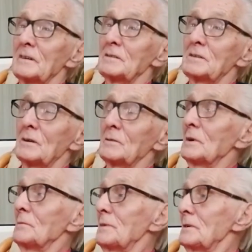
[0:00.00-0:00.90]
he told
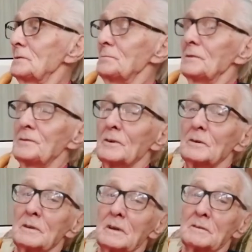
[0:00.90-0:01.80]
one person
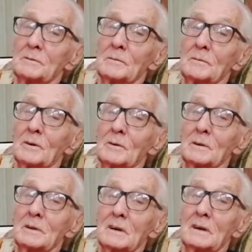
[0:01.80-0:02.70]
before, and that was
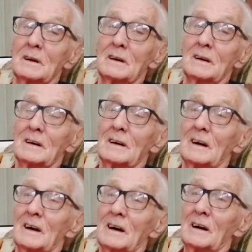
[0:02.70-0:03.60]
Maureen,
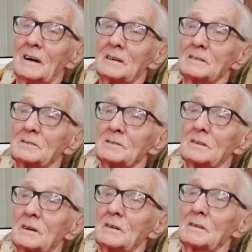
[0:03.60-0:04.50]
that
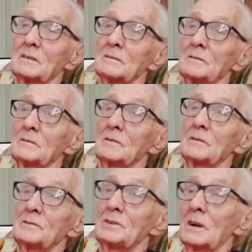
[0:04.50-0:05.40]
the
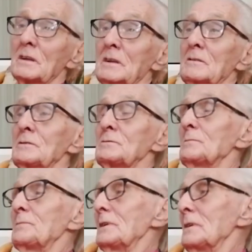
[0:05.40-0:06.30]
chicken lorries
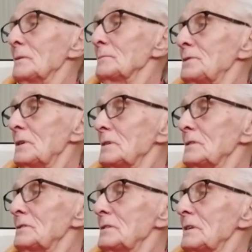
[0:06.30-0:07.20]
were picking up
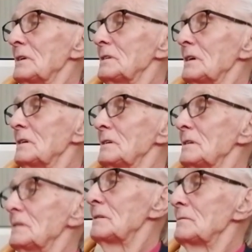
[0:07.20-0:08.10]
chickens that day.
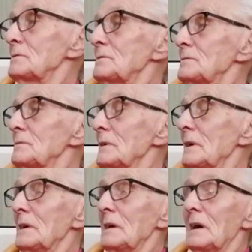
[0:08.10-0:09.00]

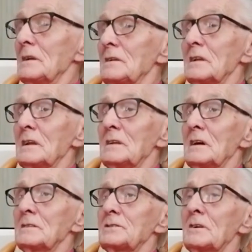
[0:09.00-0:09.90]
And the
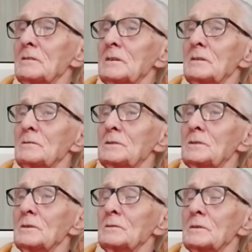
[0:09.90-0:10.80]
last lorry they were
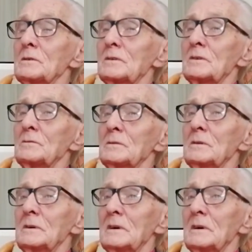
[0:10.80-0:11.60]
to go